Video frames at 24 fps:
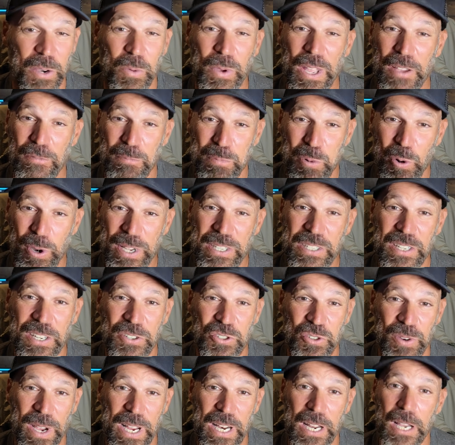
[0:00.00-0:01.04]
We have Poison
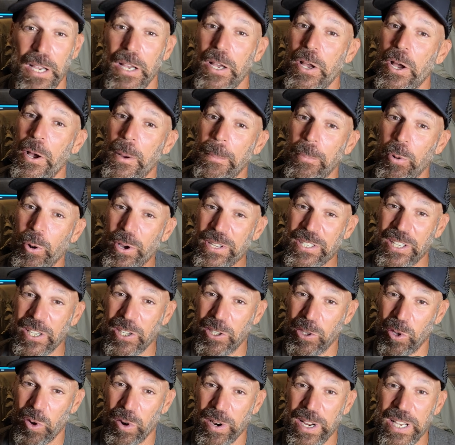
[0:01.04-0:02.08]
Adrena, Poison
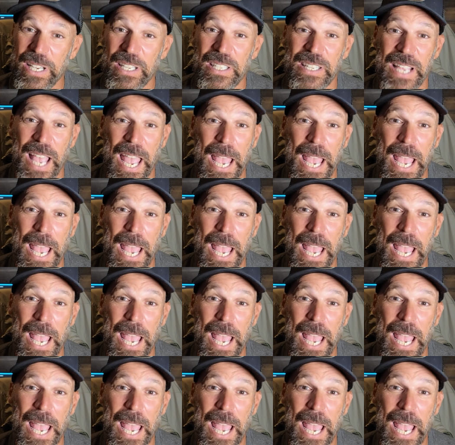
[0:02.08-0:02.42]
Glorious,